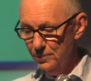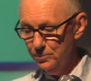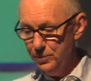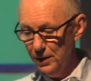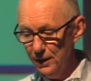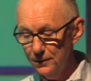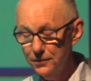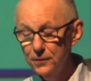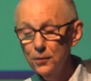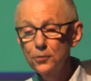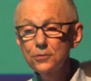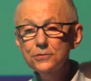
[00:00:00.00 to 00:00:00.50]

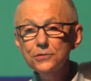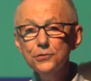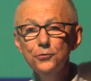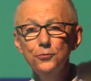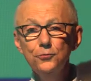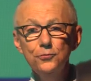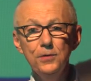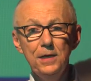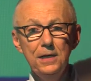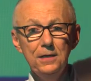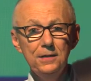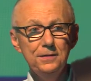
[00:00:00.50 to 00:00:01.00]
by those who
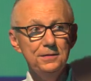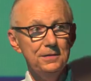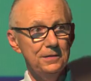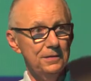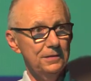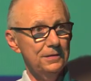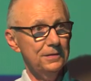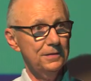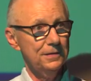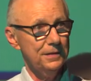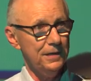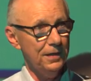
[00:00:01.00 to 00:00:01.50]
really
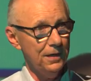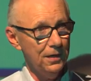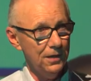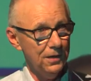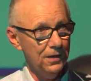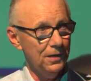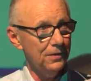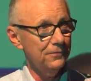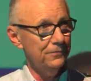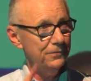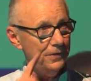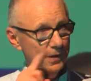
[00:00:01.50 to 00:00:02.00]
didn't
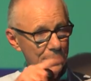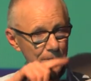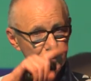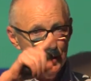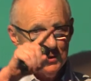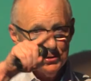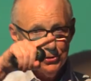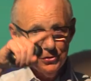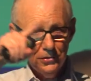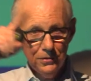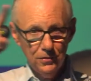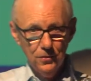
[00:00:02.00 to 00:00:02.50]
care, very
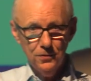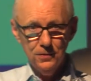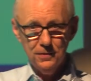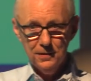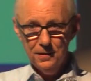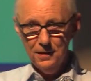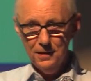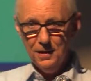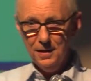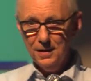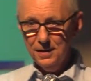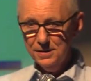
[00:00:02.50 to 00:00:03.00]
much along the
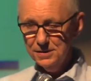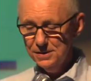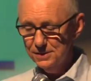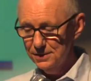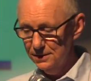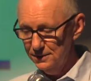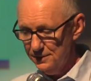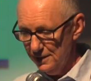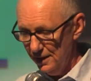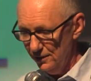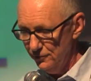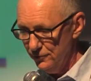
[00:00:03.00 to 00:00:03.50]
lines
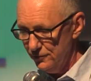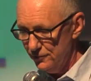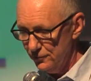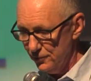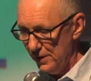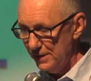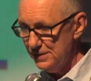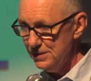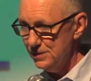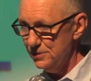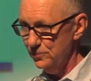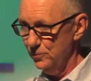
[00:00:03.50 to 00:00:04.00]
that David
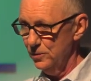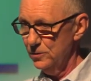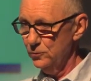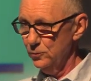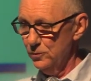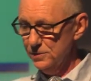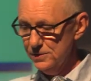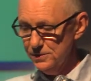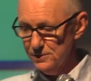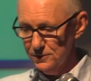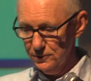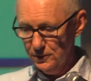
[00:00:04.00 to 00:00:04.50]
Runciman
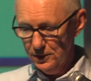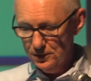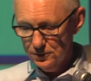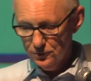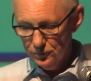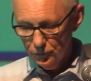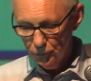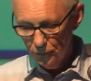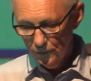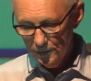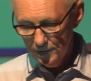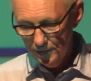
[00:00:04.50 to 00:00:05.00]
was uh,
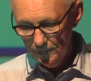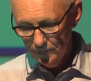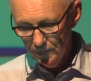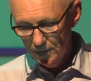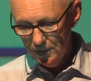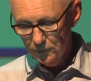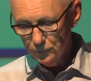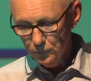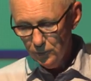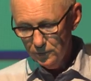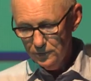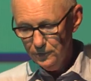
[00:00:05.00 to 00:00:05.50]
talking
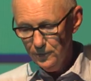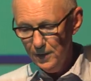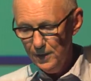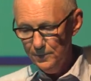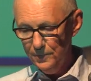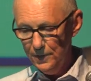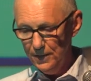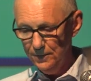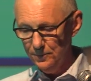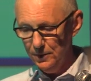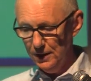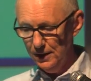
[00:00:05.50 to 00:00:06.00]
about. What do I
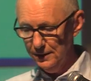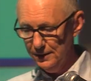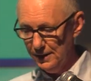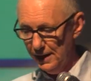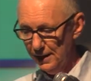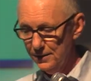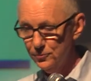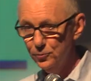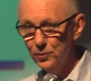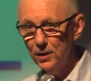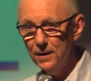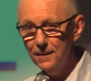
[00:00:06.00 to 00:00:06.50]
mean by
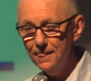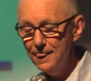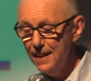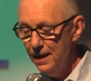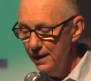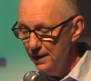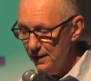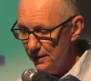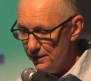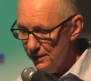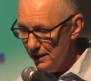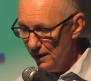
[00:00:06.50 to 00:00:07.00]
that? Well,
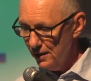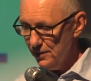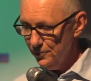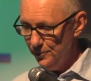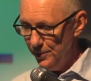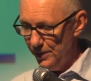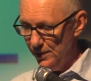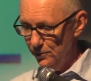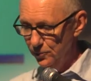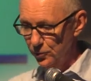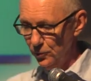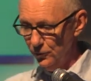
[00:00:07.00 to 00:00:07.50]
young
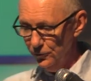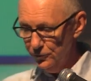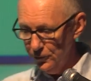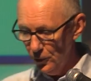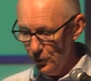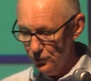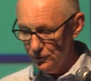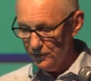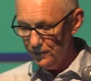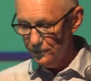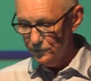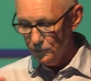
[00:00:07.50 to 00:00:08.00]
people
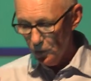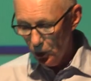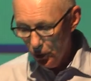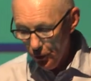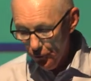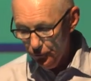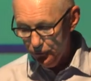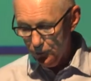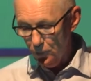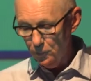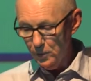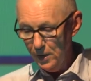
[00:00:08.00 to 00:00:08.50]
voted
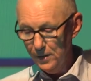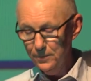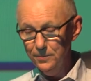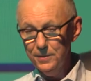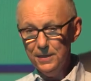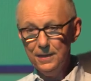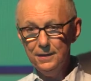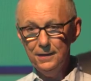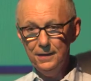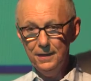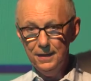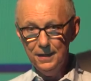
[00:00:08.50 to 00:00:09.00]

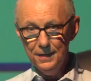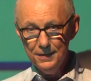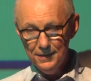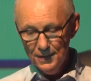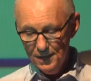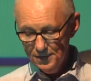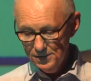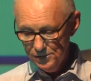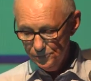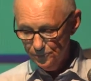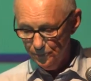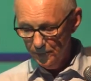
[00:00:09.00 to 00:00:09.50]
overwhelmingly
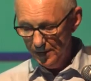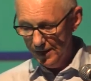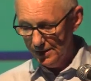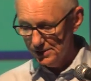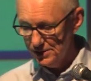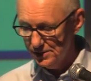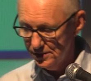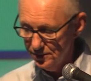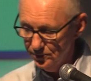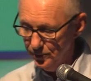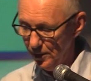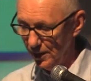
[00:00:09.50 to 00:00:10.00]
against
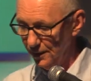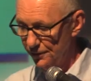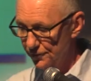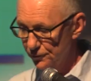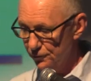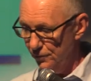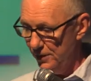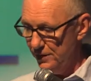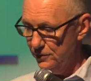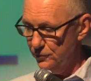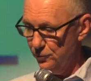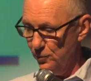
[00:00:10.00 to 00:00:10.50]
Brexit by
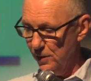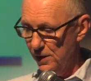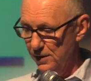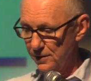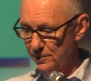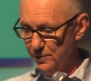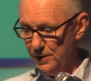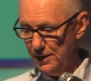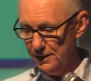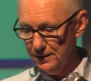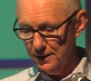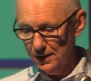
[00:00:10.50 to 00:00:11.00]
three to one
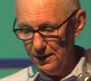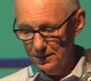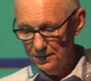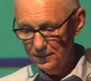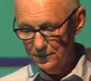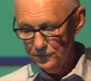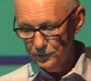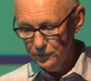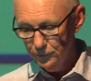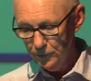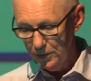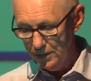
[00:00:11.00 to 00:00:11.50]
among the under,
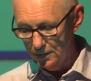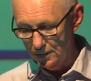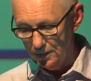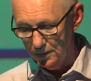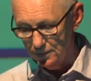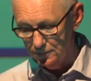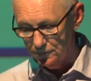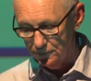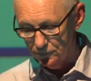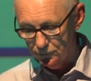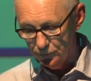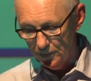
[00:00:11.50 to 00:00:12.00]
uh,
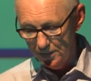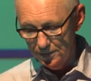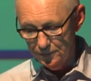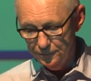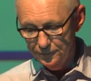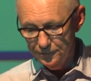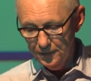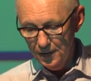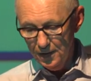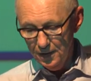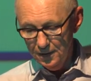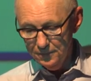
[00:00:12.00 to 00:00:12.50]
under
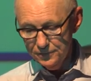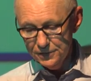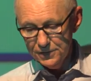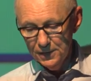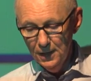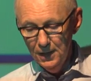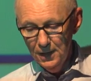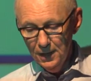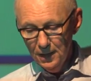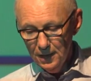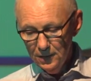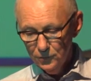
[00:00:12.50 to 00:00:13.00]
25s
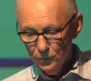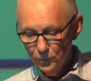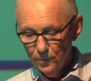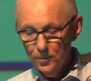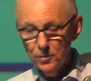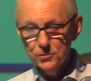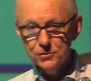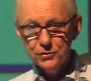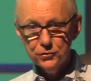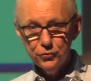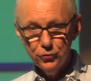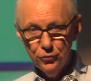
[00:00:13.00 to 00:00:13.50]
and
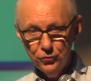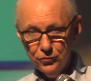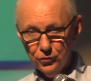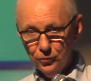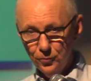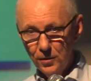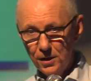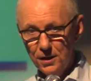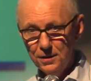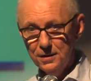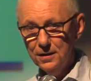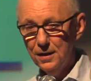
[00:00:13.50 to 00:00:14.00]
almost two to
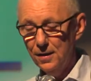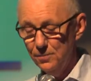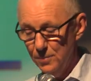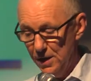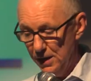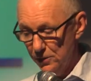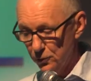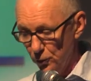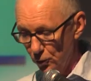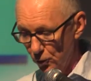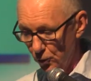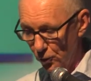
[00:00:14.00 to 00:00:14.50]
one
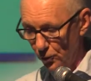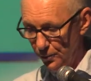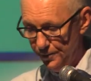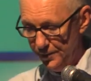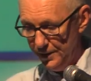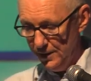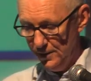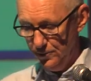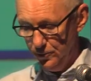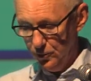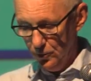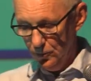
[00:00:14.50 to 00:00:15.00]
among all
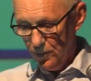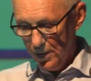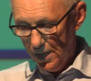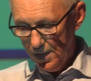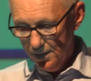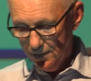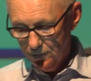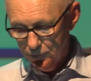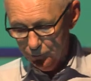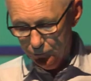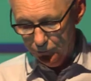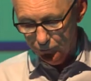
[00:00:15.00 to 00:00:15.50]
people
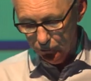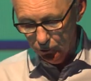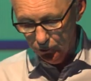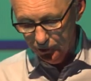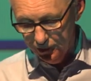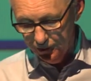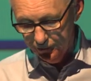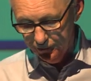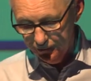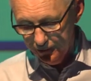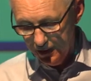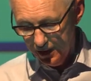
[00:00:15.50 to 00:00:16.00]
under
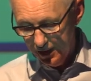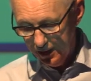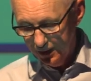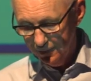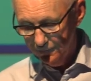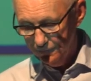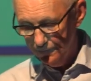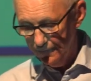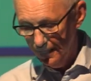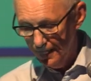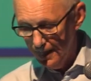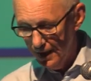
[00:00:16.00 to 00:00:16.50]

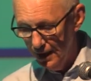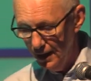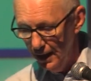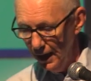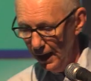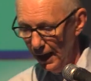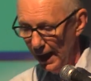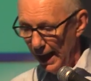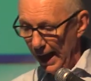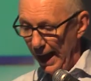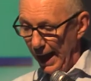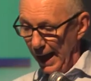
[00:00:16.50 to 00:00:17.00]
45.
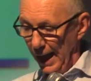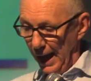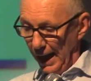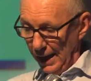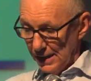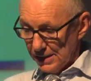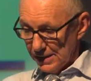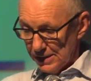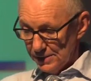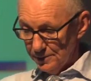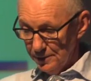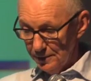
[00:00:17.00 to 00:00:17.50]

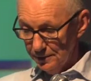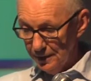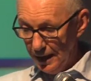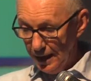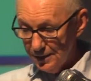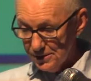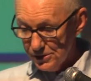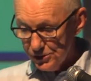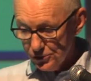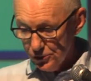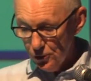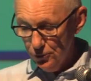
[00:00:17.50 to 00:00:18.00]

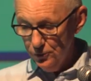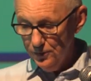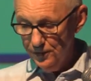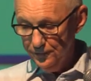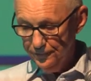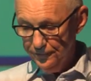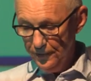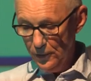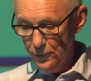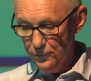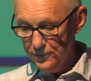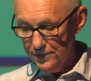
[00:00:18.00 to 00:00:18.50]
And so did
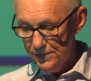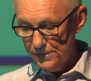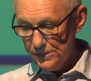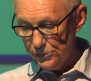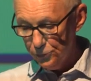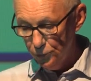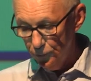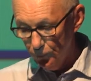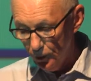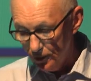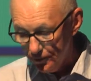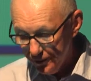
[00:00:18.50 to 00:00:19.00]
voters
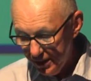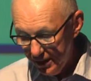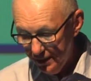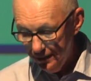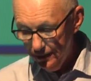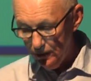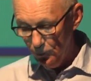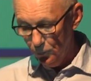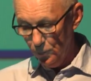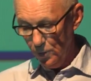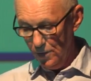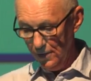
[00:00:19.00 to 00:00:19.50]
who were in
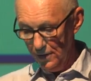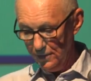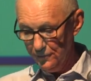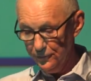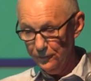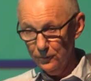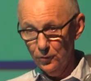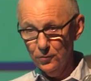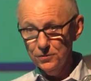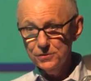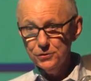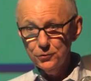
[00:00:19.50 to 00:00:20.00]
the
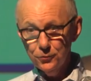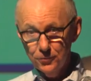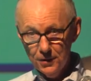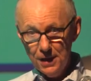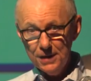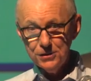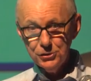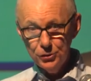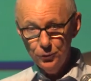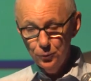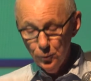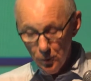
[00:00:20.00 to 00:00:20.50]
workforce, who were
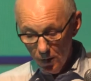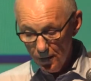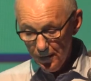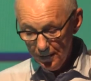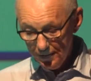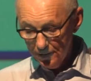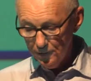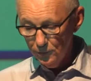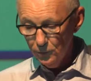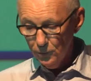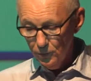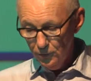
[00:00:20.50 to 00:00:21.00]
actually
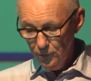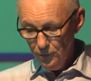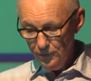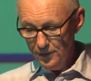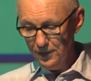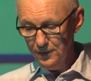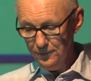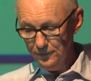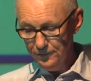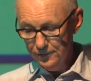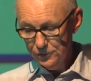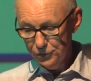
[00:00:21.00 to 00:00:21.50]
working or
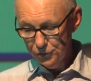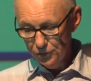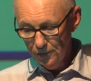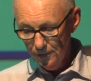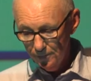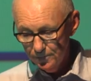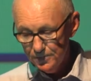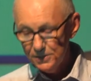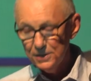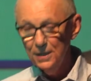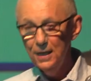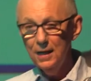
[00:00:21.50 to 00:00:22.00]
looking for
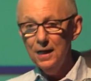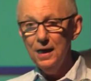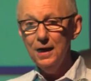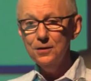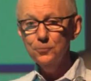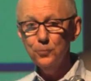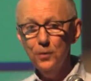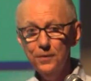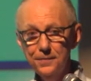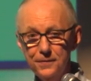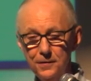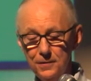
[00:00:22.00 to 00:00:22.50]
jobs, and
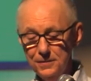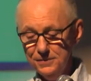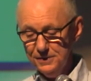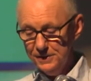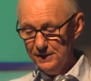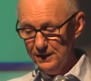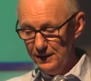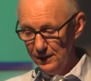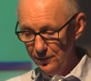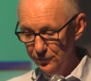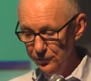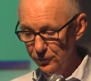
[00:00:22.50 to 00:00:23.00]
were thus,
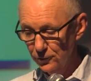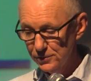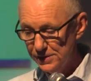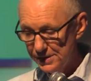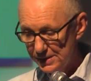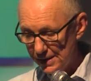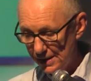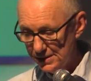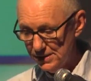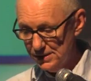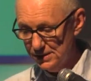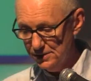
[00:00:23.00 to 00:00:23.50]
therefore
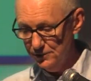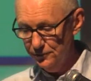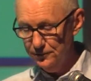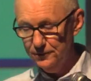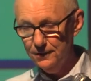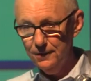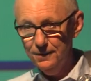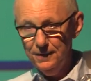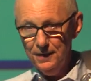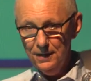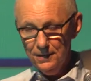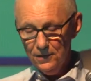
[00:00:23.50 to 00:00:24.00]
sensitive
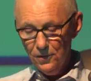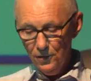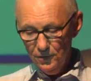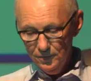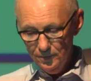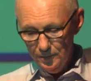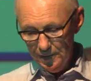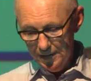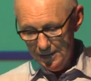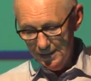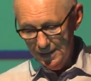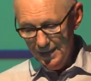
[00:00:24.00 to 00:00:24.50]
to the
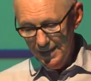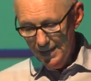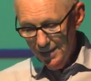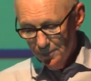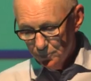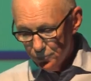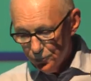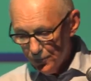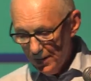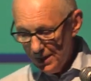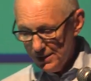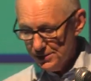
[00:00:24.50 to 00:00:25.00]
economy.
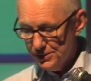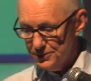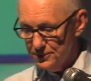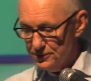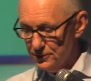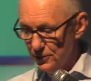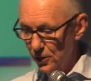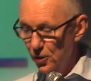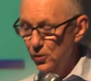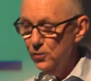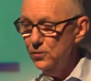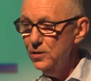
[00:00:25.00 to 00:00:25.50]
Brexit
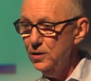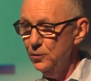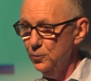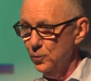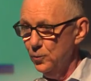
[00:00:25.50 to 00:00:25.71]
only